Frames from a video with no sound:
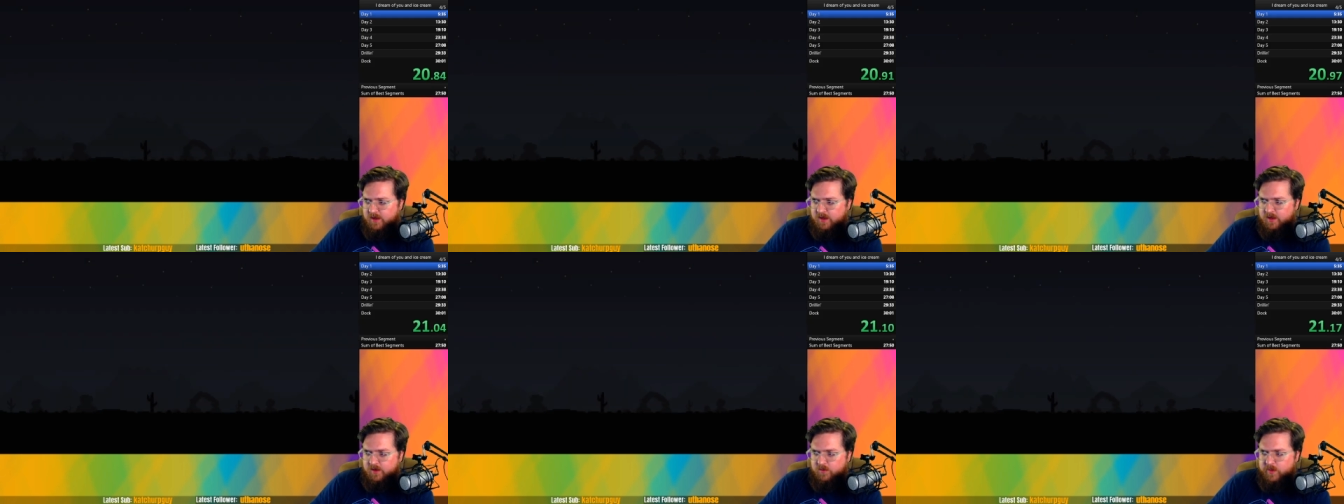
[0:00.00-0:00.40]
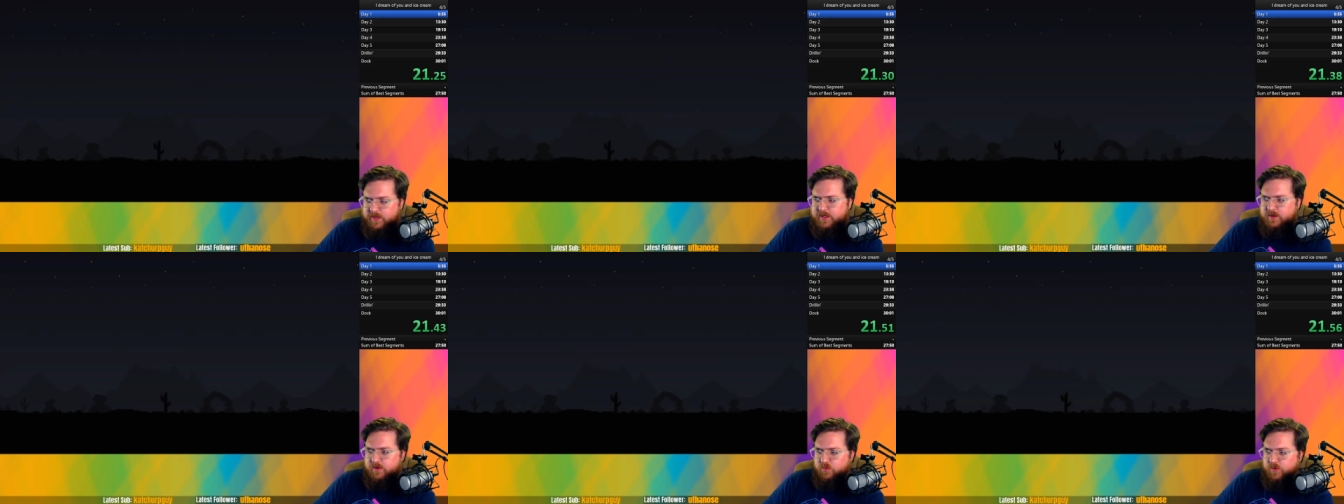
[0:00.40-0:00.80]

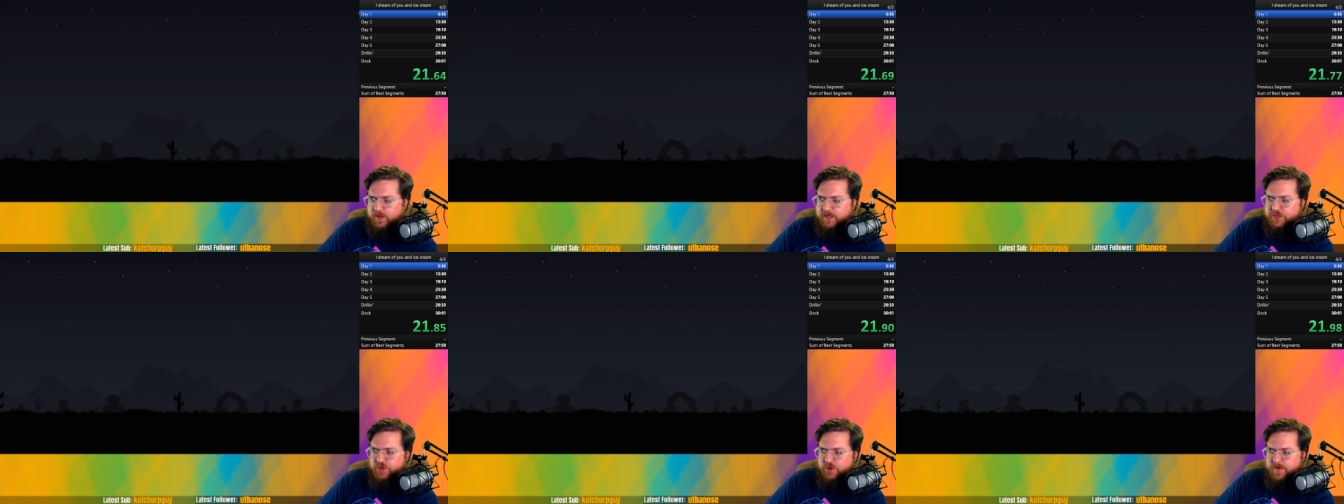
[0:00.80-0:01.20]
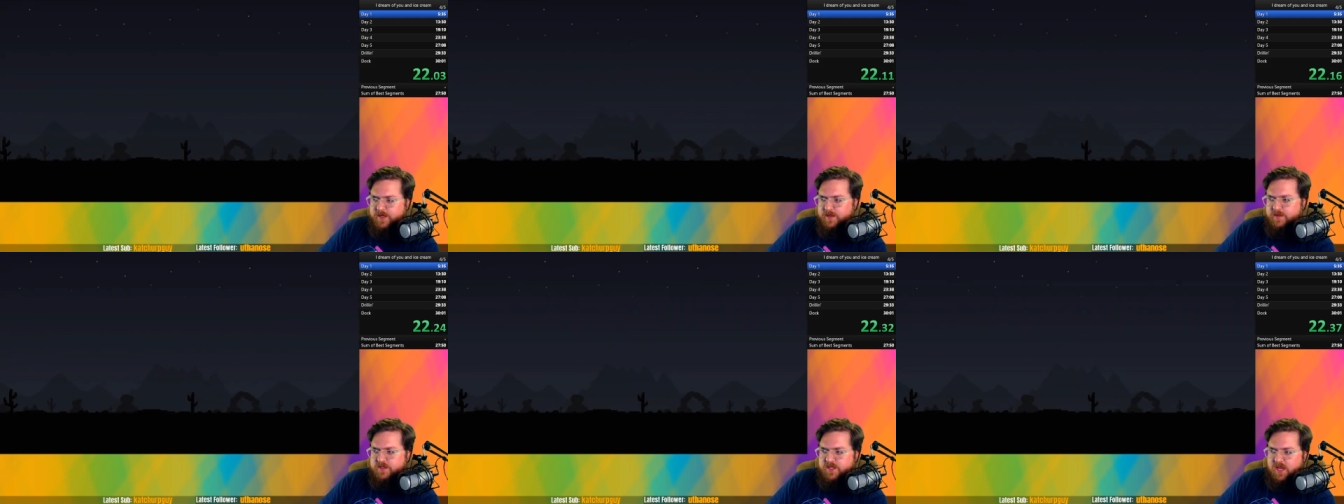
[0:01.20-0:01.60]
What really drew me to
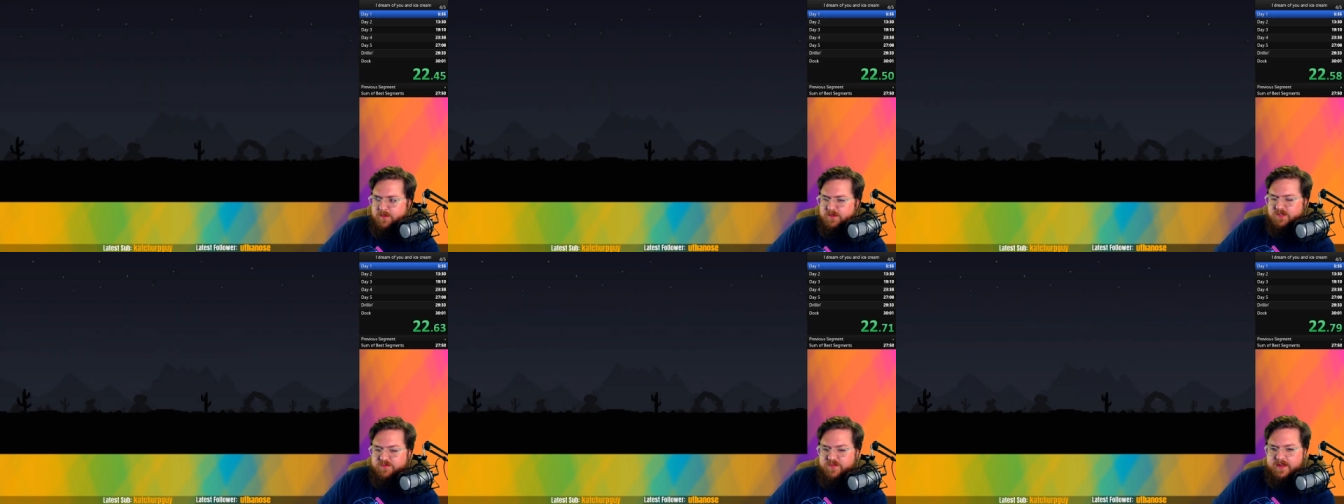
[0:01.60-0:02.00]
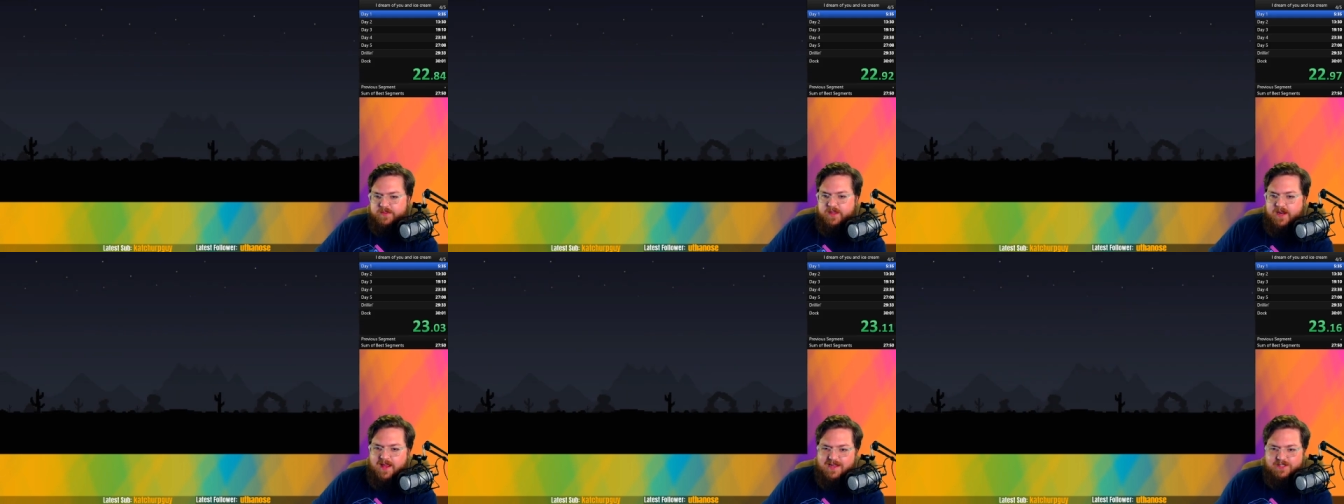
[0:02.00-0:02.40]
this game was the fact
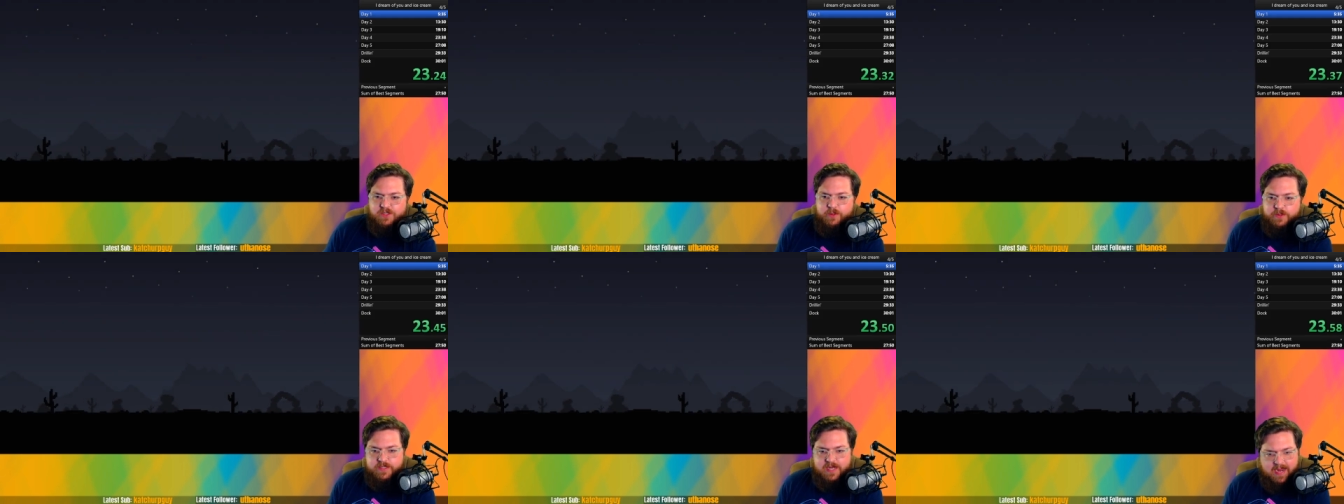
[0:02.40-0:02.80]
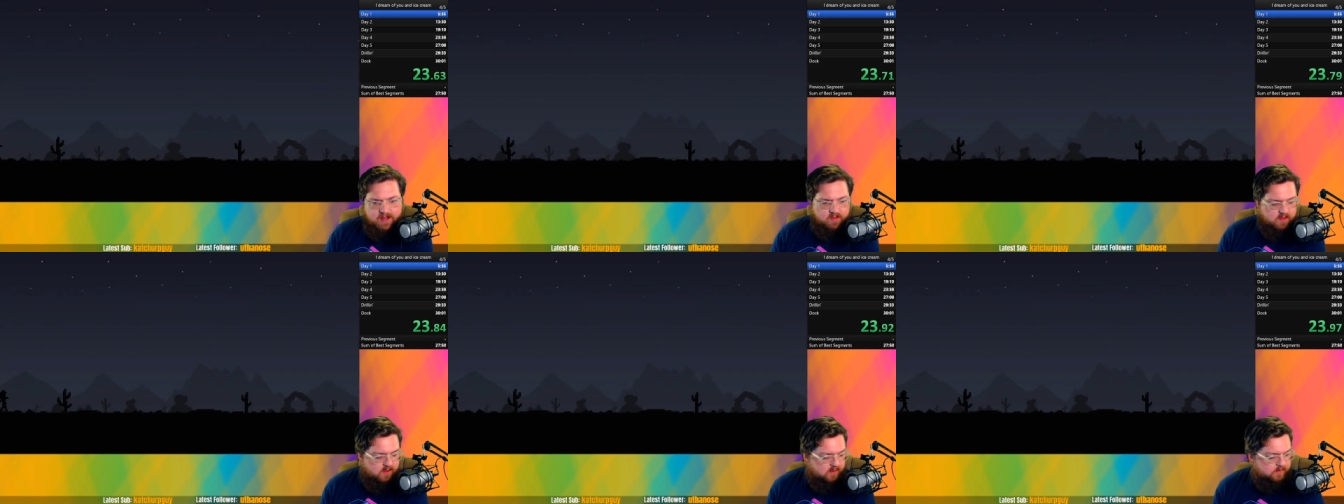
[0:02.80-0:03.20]
that it has no
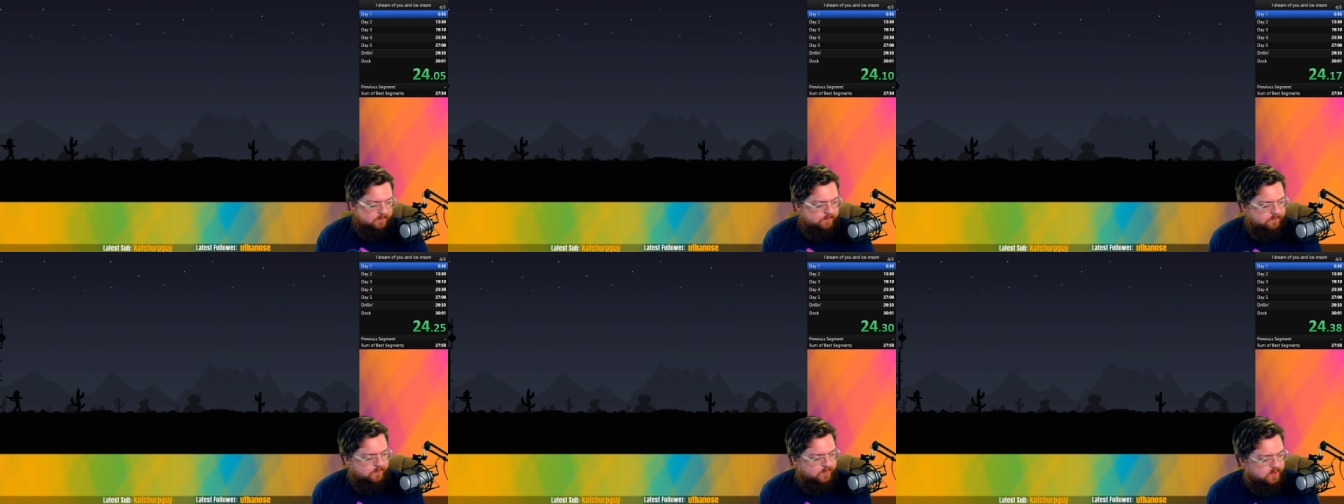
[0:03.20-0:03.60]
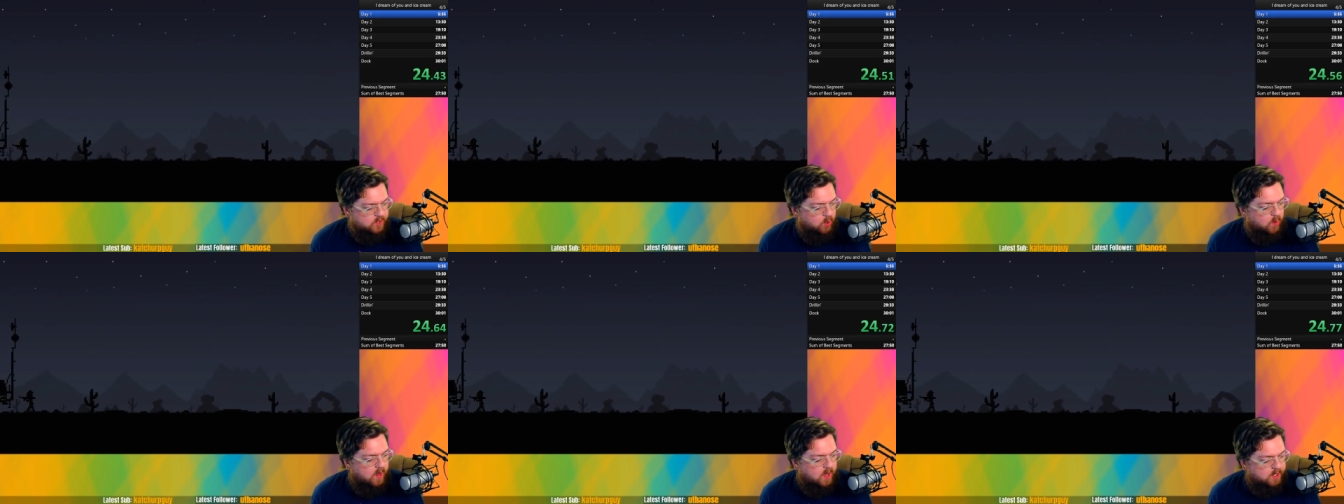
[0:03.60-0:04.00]
dialogue,
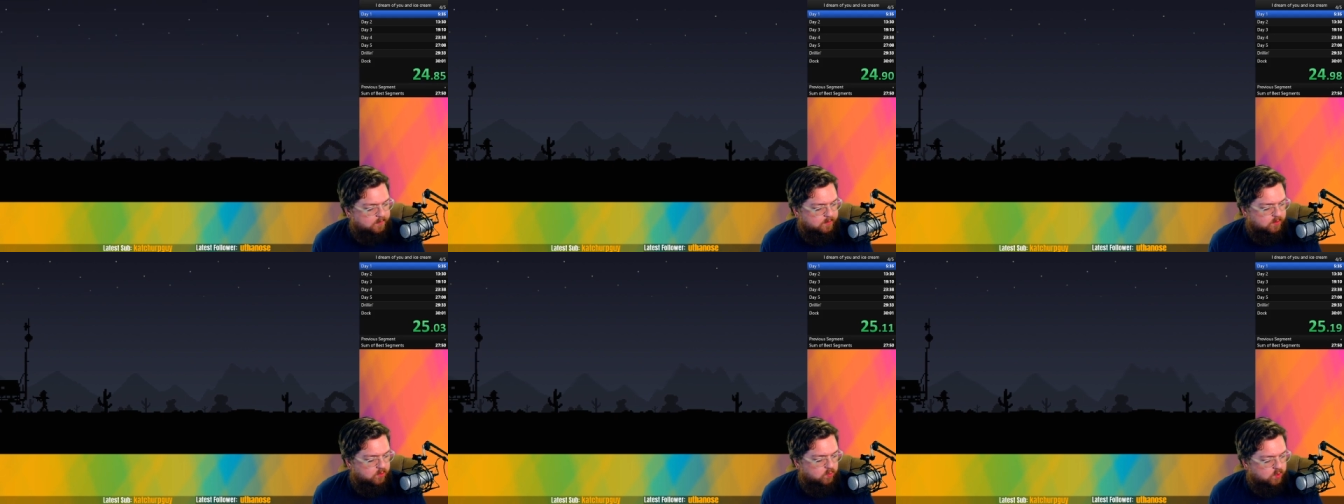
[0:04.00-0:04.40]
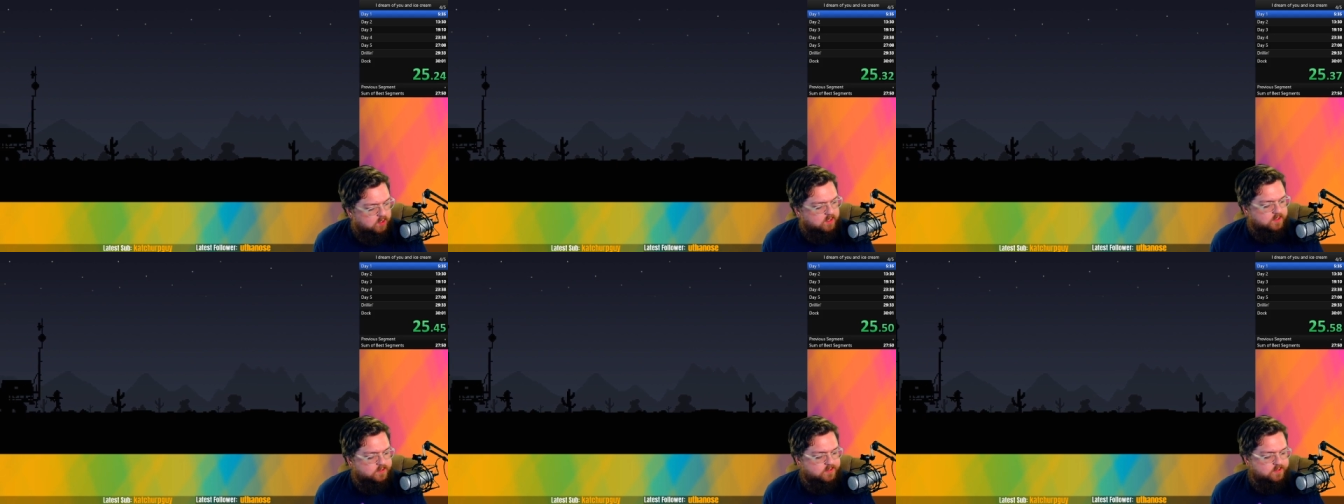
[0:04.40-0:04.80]
no audible
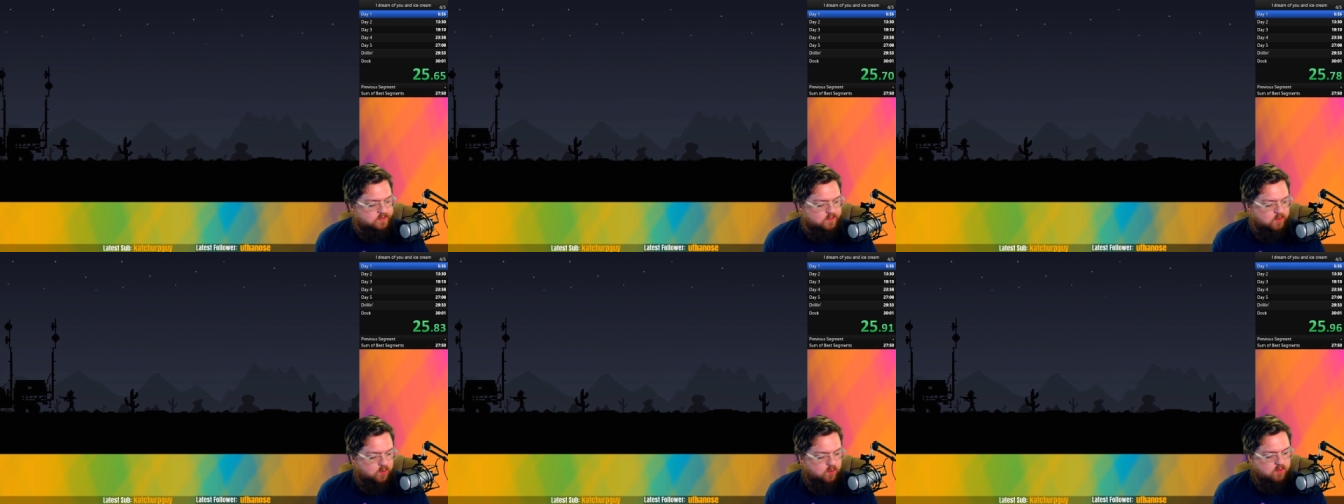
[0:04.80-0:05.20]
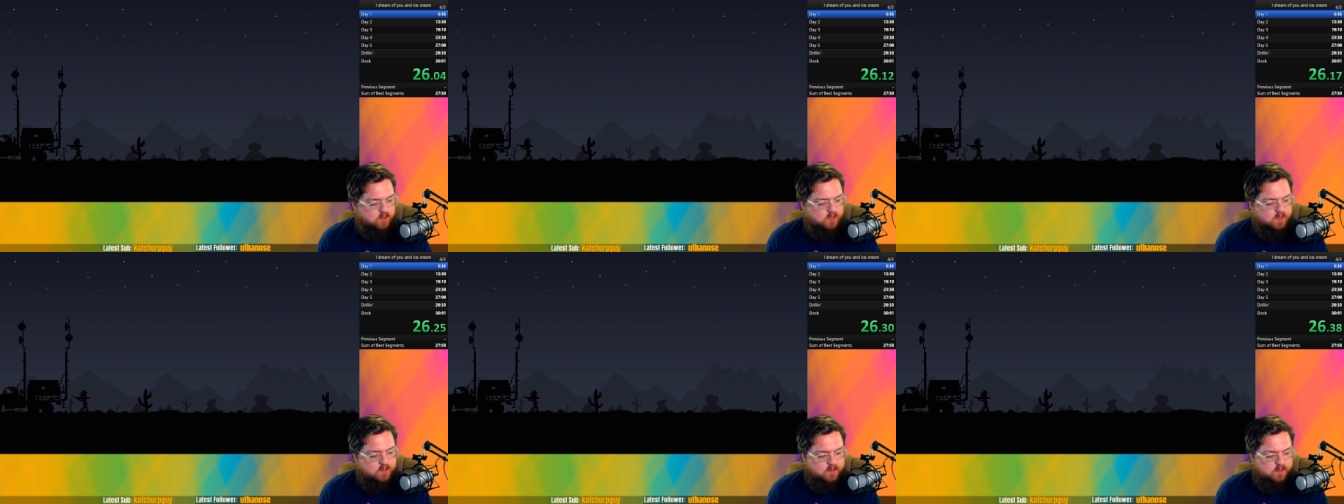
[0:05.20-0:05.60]
words
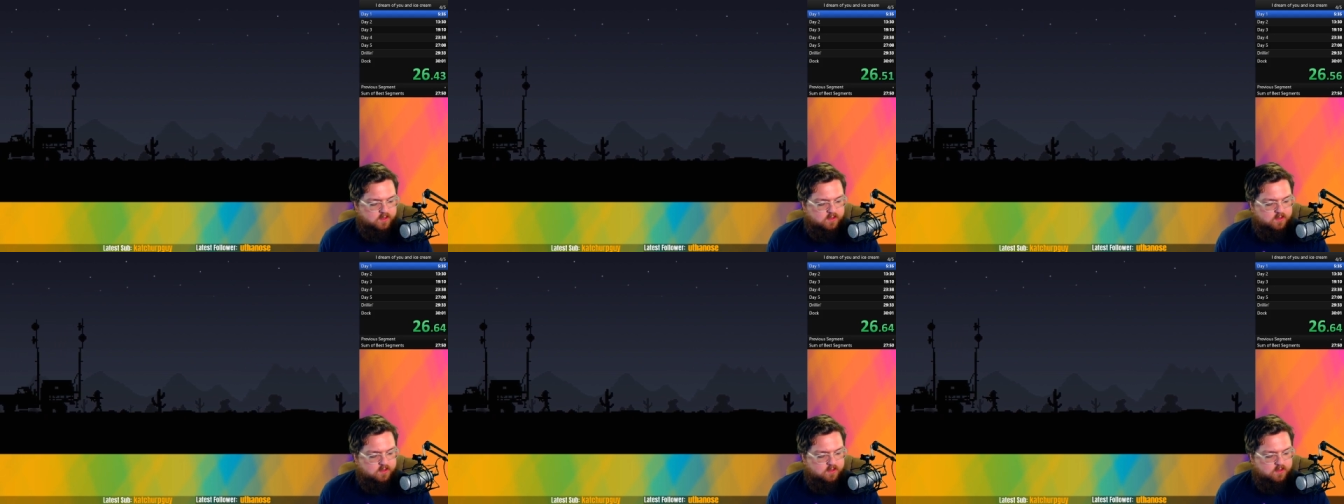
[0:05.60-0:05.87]
or